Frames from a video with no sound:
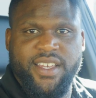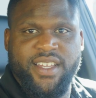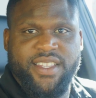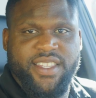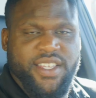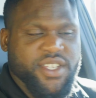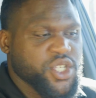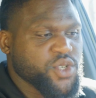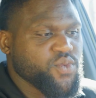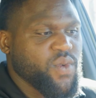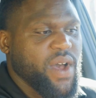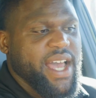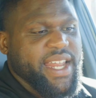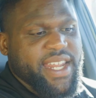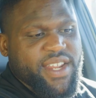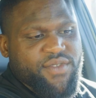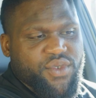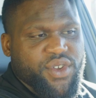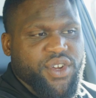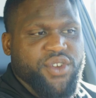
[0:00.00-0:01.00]
This is why I
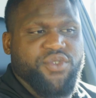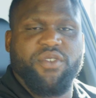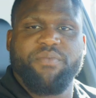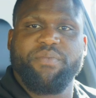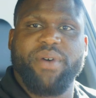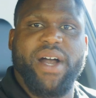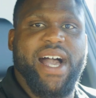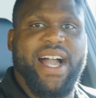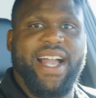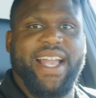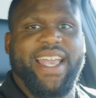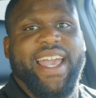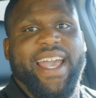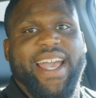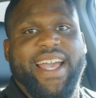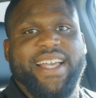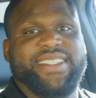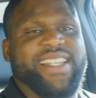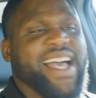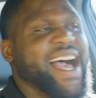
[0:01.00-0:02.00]
didn't want to do a
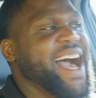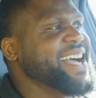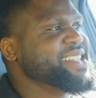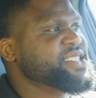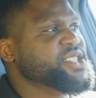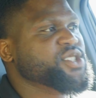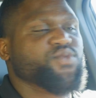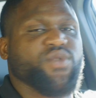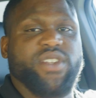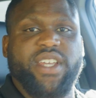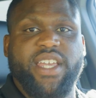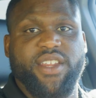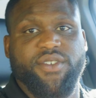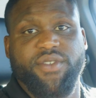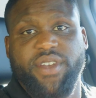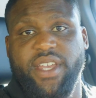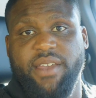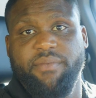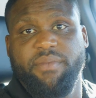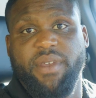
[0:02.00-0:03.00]
podcast. I just want to get on
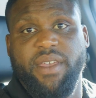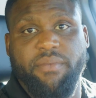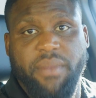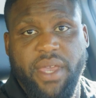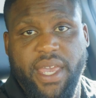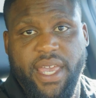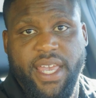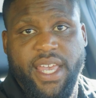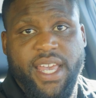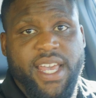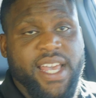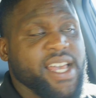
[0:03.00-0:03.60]
here and be me.